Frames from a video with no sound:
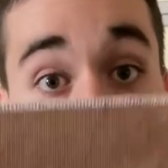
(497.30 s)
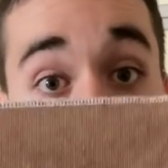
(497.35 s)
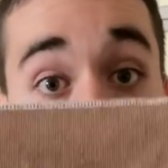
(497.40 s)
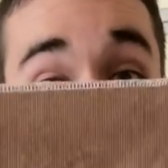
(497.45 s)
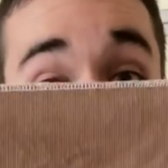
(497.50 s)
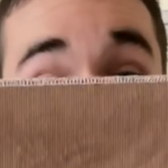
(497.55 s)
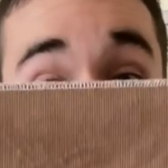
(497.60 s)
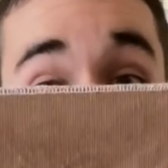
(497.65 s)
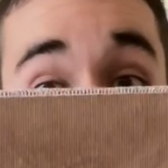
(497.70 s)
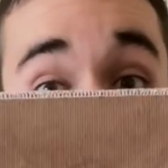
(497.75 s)

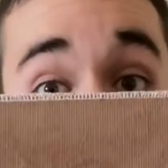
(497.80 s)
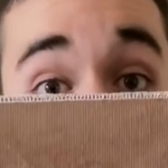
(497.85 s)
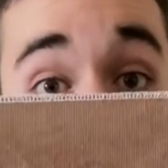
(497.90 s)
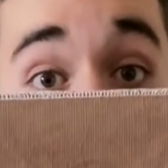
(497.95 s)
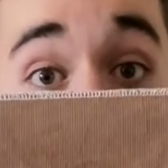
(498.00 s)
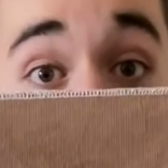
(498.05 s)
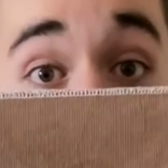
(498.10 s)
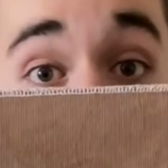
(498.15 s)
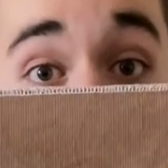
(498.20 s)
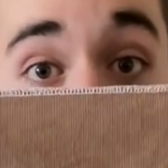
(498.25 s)
So
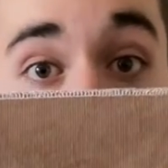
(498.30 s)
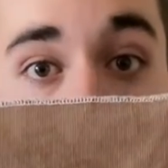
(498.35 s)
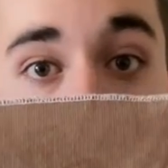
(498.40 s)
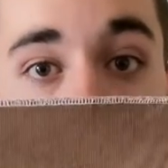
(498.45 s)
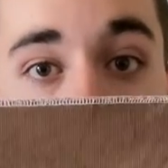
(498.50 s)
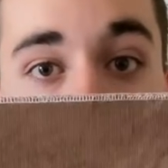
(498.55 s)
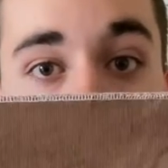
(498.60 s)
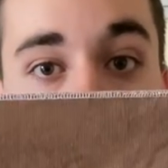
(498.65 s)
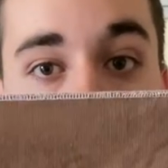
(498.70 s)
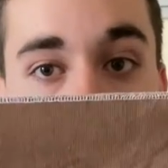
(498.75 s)
usually I
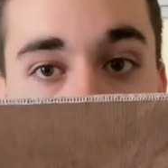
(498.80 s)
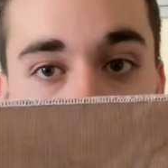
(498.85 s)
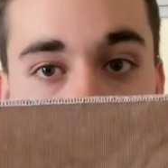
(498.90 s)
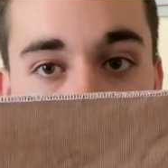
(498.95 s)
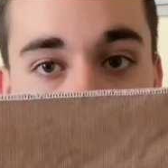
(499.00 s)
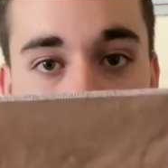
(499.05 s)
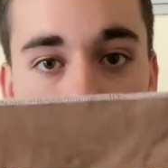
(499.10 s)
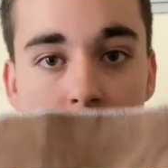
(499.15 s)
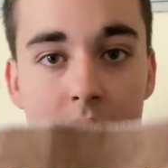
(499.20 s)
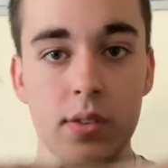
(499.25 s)
wear
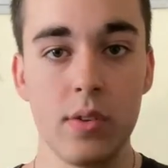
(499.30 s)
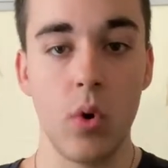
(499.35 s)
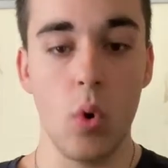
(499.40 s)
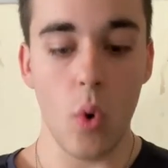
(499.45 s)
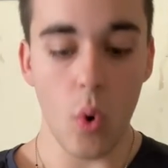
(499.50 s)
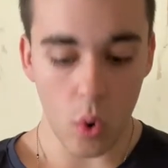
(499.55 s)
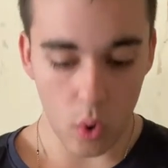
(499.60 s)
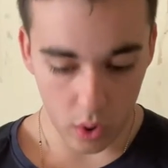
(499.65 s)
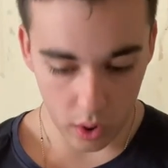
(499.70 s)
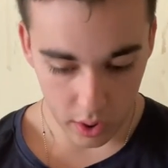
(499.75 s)
this
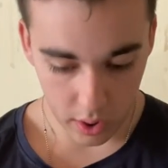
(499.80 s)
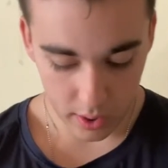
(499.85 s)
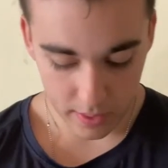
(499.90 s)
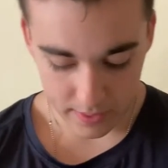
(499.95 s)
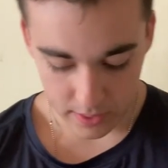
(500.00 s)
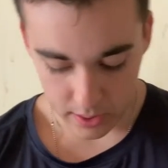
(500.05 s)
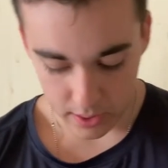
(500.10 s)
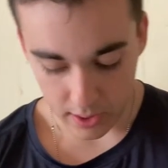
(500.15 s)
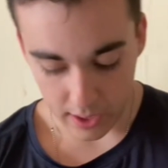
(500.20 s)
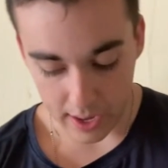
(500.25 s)
or
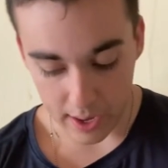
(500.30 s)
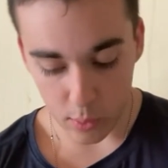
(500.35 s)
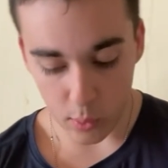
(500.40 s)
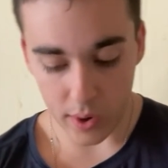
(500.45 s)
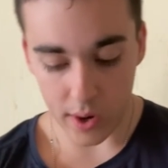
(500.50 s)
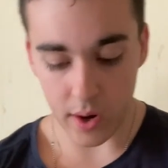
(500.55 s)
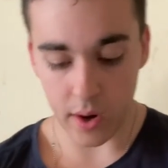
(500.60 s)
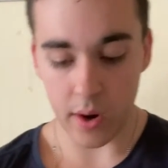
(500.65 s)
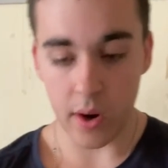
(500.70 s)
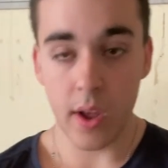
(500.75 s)
I
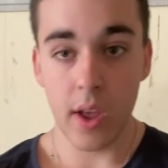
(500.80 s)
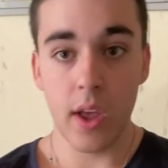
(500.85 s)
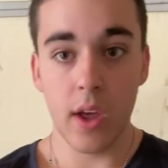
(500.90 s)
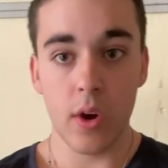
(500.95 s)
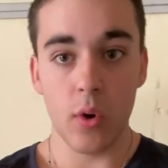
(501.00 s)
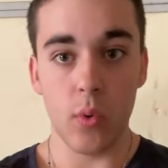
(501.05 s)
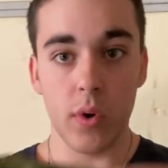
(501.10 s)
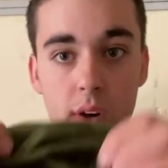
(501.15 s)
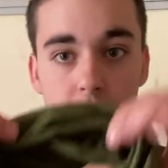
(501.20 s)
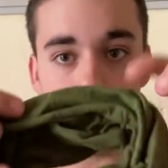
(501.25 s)
wear
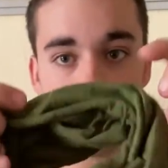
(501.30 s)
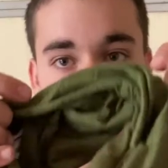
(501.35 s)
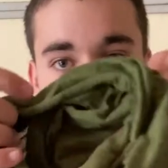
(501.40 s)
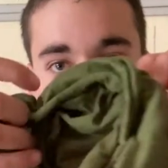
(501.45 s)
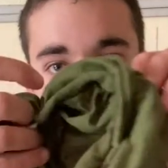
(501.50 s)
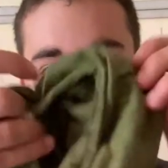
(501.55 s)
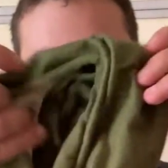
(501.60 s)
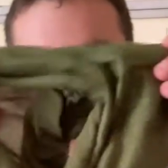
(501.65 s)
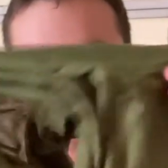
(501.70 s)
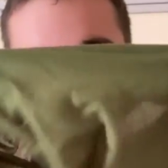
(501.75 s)
one of
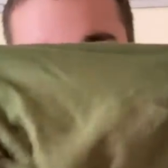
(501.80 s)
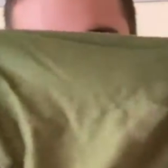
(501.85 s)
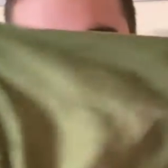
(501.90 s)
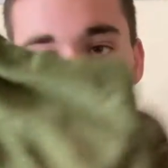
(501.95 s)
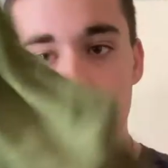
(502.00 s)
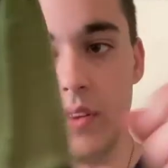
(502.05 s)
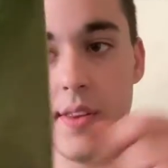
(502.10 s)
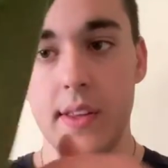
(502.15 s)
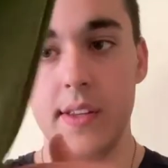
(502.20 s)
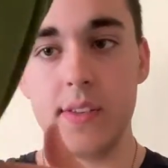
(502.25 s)
these.
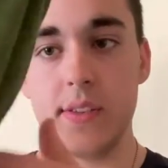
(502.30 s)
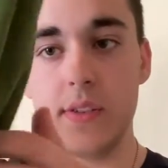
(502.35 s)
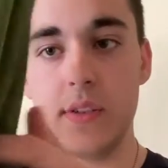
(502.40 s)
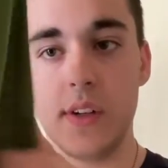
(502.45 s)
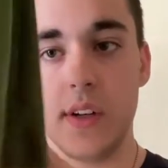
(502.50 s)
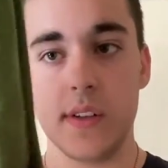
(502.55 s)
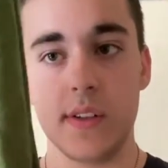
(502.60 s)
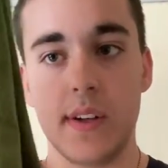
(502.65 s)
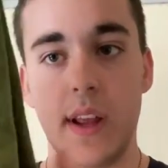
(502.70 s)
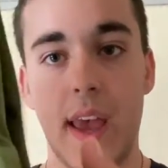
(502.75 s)
This is
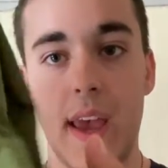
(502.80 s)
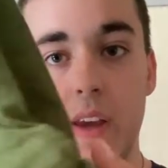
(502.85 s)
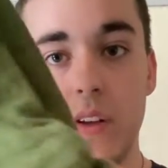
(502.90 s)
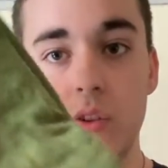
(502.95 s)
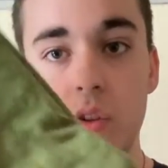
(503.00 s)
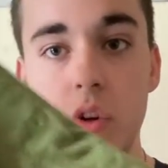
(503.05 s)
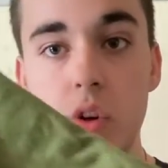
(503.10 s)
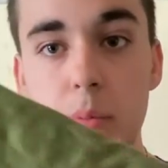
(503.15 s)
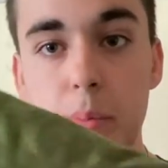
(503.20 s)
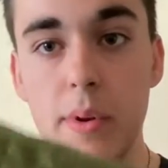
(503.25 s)
just a
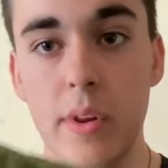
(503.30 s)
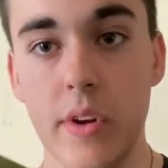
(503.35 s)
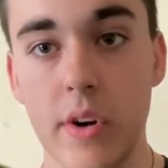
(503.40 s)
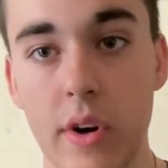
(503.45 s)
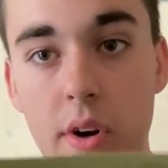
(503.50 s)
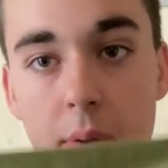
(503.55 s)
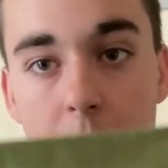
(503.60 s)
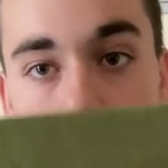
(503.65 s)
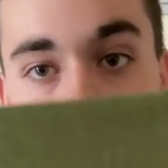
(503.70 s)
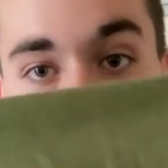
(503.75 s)

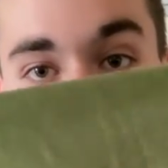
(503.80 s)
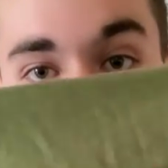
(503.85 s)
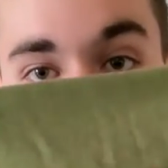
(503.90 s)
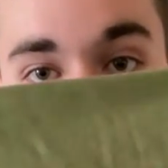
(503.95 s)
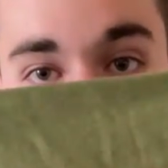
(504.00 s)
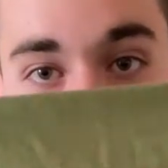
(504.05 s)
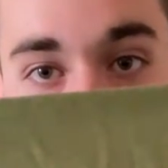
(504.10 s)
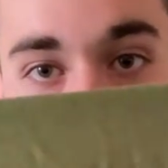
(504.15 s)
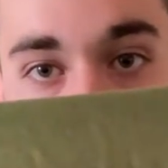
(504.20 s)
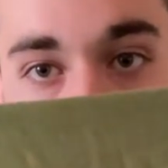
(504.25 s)
tubular
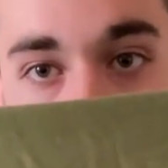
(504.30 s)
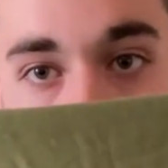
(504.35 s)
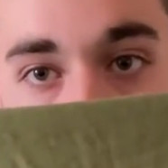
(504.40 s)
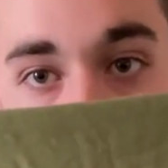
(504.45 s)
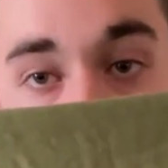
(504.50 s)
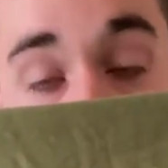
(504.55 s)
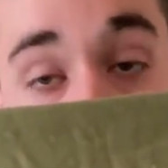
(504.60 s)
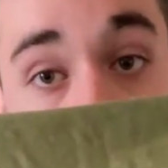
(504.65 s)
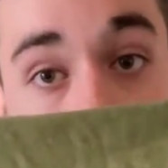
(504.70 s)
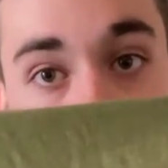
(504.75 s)
mask.
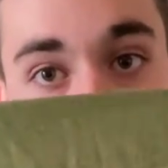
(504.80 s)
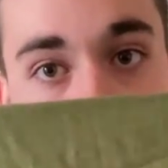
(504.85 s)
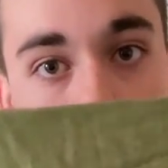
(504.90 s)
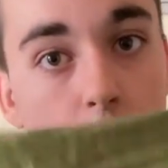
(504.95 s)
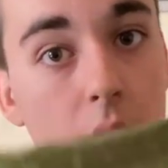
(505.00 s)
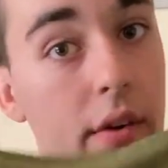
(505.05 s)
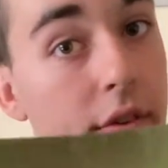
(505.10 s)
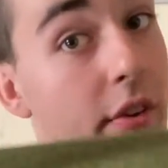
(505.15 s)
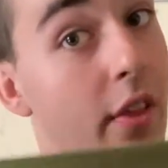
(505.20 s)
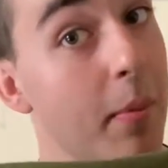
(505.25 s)
I don't
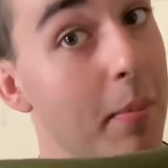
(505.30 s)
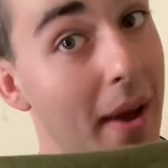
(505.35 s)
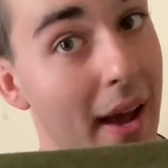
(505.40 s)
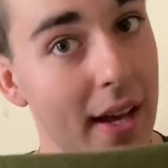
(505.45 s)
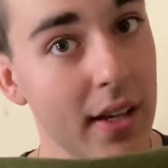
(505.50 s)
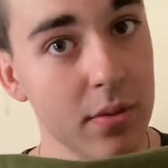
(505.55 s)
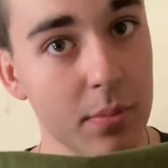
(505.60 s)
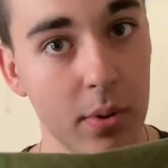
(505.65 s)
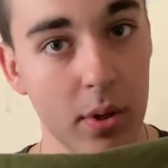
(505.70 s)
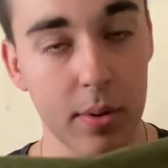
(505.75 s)
wear it for the
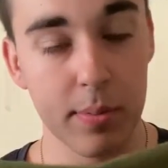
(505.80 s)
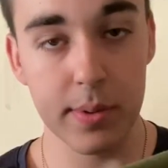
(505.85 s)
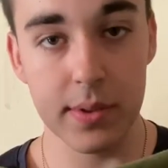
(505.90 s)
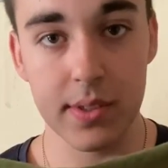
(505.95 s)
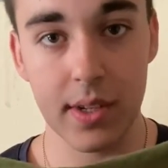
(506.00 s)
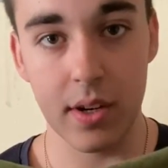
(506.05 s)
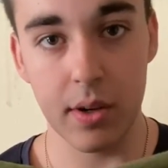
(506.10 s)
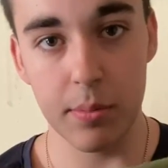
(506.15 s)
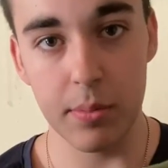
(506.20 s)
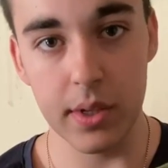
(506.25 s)
mask purpose.
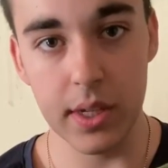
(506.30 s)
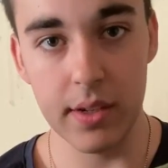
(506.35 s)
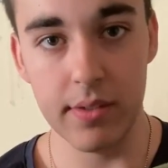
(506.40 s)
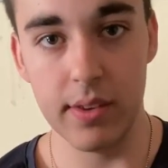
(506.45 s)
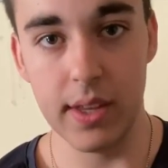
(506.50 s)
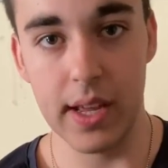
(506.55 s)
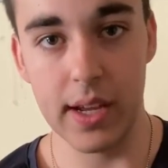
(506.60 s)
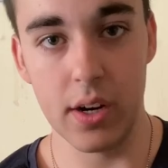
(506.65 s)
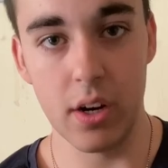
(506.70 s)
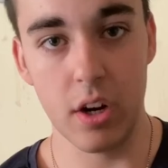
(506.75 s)
I don't believe in
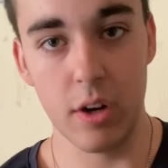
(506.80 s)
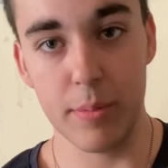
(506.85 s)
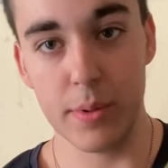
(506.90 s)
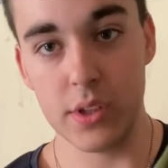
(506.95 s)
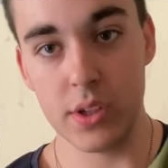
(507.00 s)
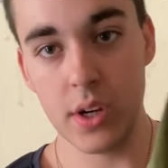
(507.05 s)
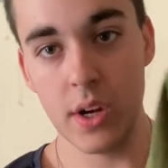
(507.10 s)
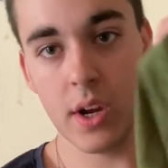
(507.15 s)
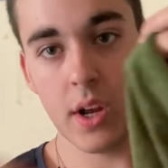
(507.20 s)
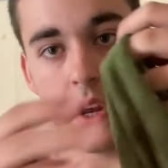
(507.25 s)
that
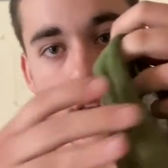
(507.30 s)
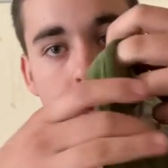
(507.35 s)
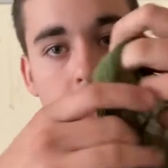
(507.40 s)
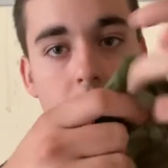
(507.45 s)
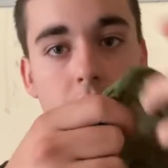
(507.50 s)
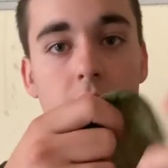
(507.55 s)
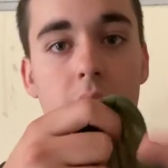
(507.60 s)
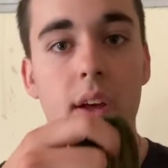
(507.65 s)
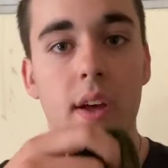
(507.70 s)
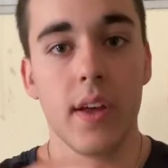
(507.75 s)
garbage.
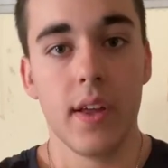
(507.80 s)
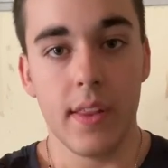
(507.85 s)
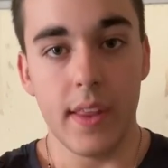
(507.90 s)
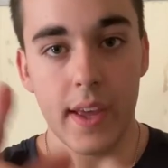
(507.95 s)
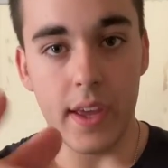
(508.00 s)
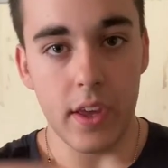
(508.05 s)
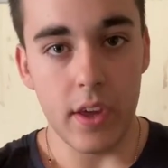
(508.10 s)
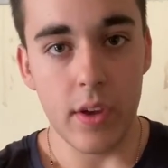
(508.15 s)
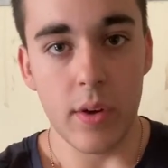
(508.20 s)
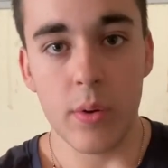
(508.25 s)

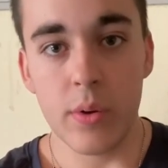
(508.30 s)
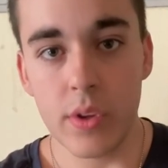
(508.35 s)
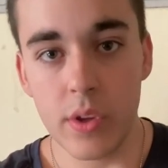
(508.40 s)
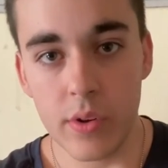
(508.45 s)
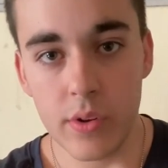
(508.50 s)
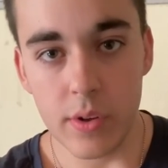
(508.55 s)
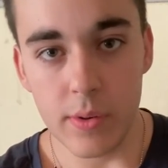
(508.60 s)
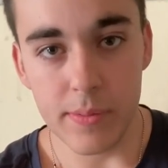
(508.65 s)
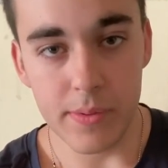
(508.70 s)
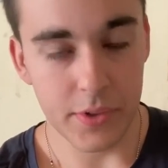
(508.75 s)
Thank you,
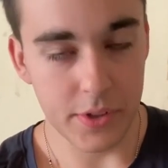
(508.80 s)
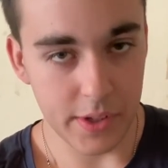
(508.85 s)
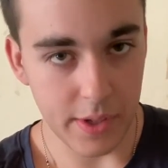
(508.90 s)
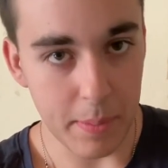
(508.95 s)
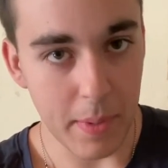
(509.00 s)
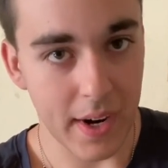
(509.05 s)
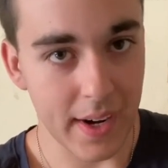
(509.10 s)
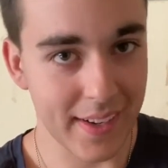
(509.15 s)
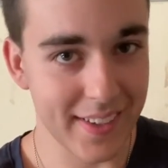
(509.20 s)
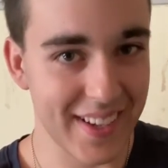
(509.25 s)
YouTube, for
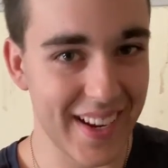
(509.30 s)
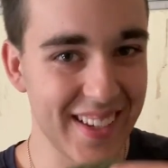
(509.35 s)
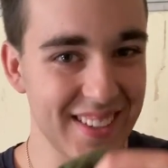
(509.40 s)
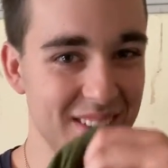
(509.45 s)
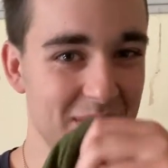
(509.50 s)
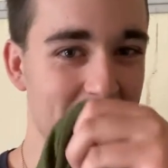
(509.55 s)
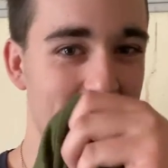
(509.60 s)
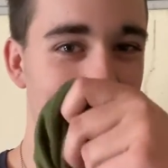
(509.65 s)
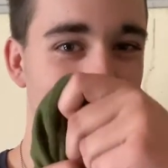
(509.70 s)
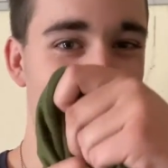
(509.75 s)

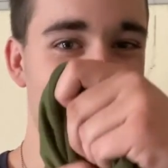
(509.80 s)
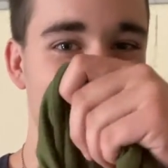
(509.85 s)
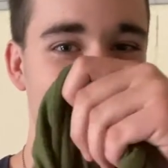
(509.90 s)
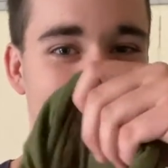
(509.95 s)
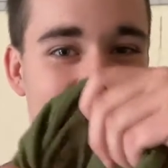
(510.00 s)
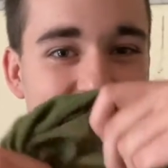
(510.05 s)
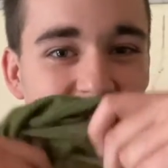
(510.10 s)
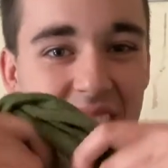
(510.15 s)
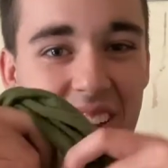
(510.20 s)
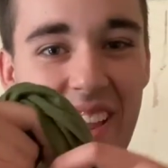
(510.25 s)
demonetizing me right
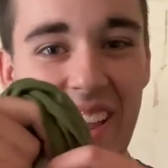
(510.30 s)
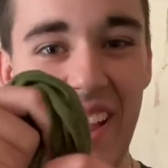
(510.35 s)
there.